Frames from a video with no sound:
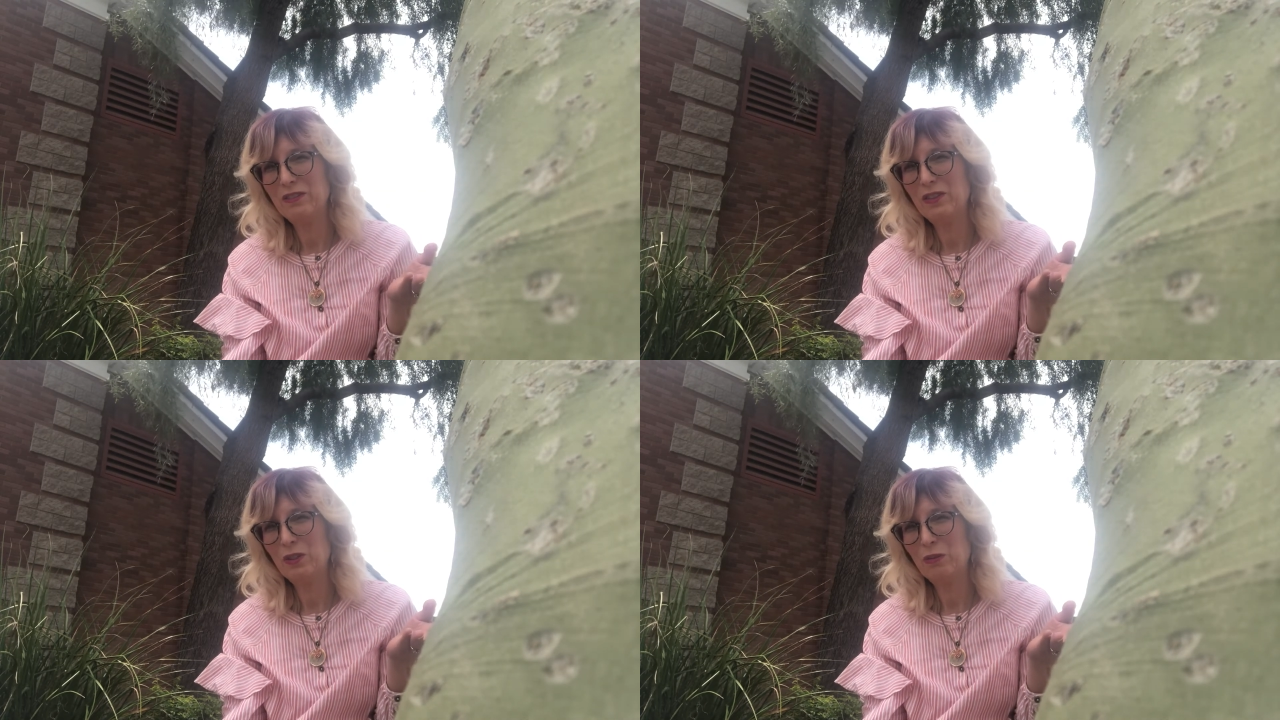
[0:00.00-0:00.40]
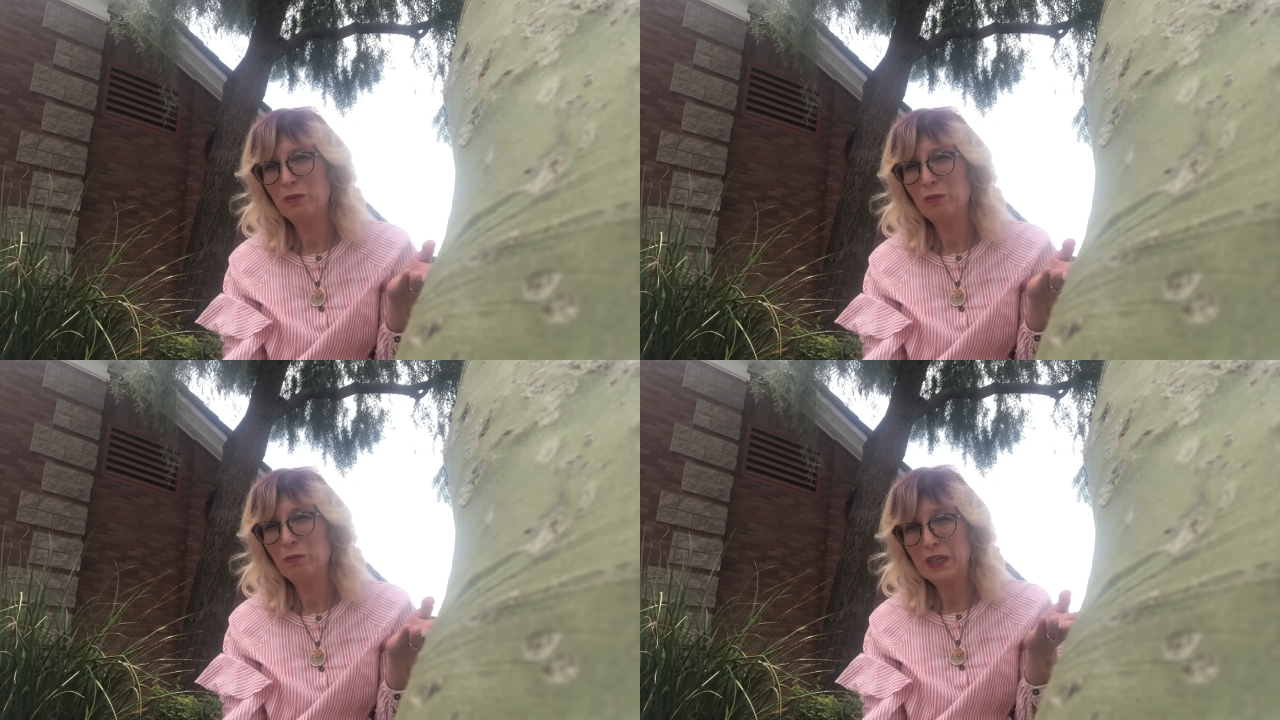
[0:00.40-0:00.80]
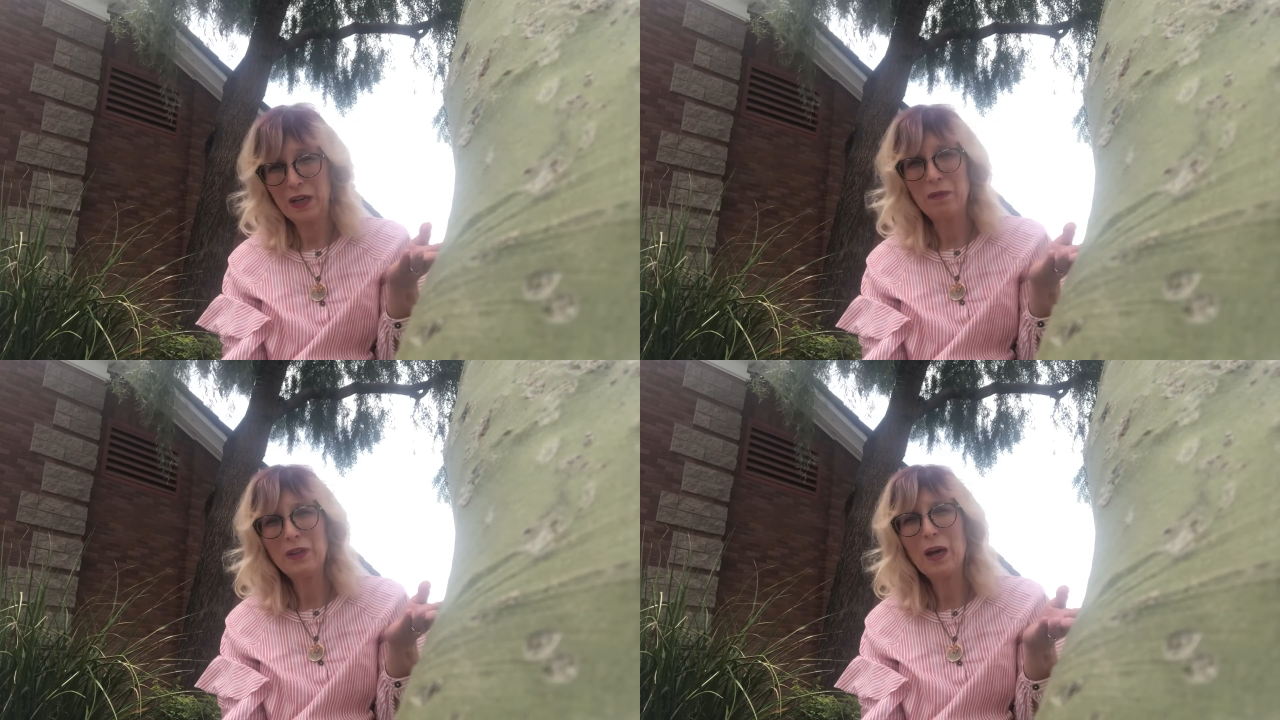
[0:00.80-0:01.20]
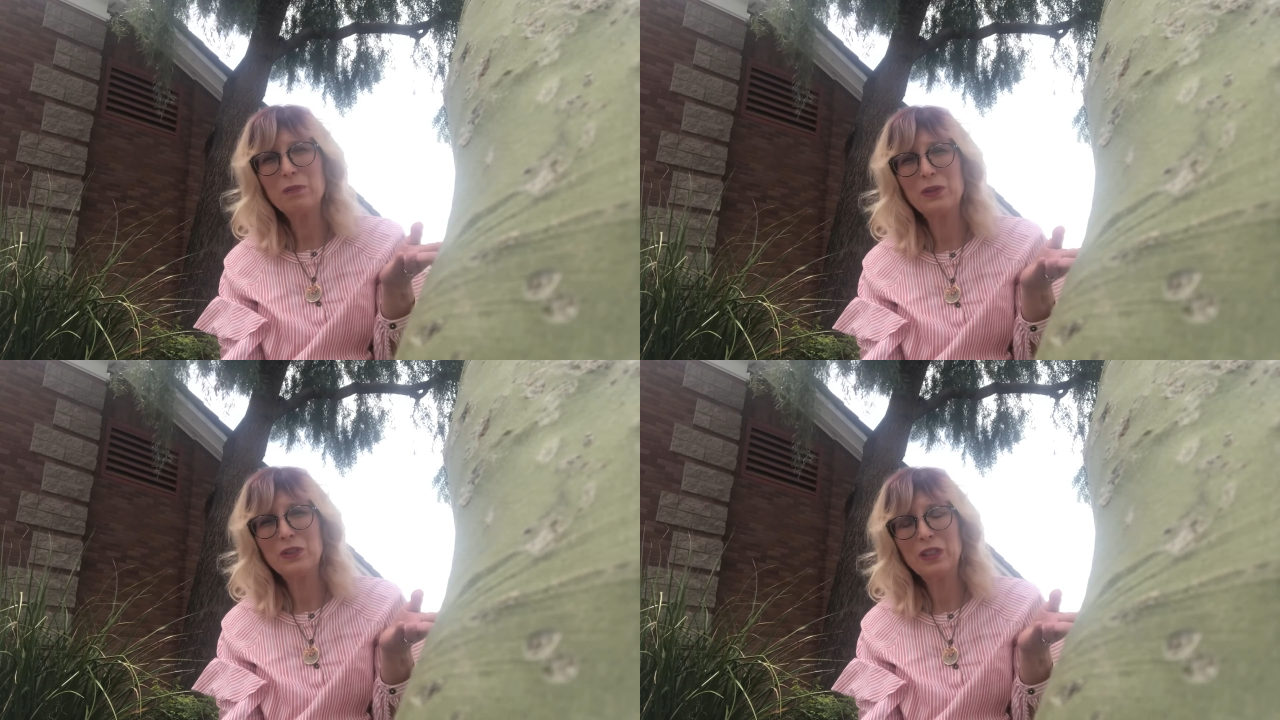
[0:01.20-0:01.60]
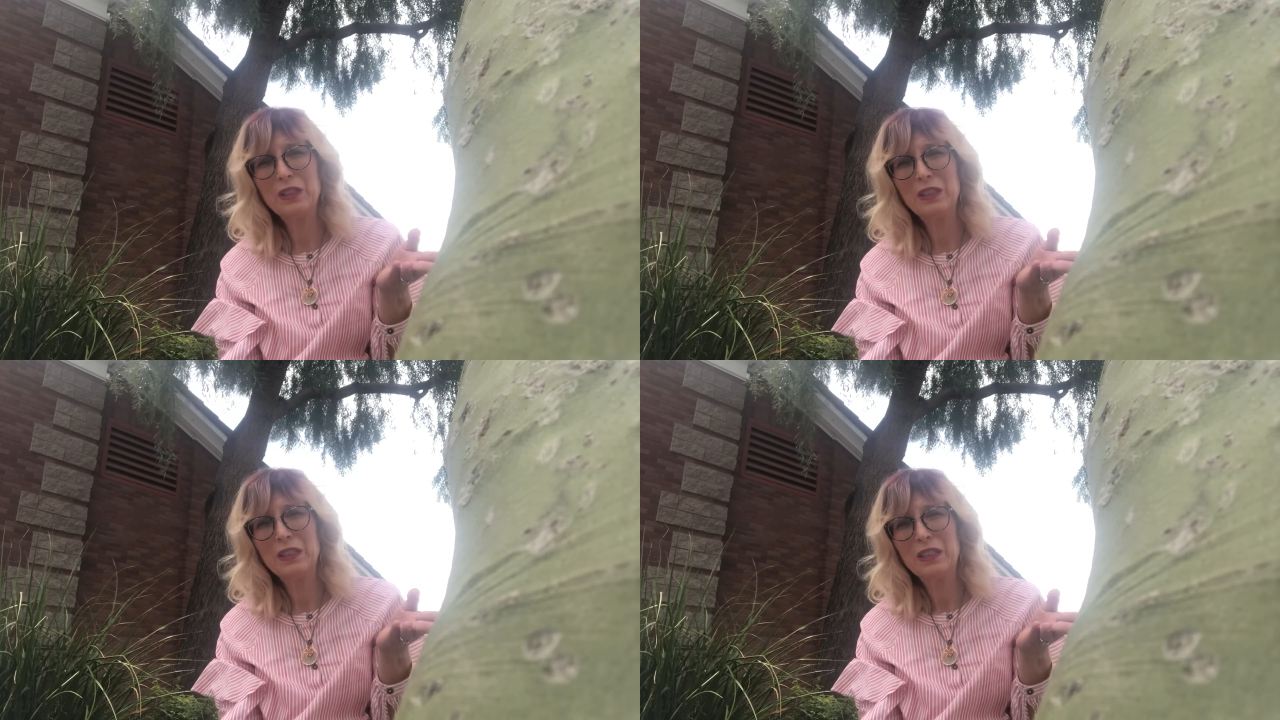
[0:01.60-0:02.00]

to become that person,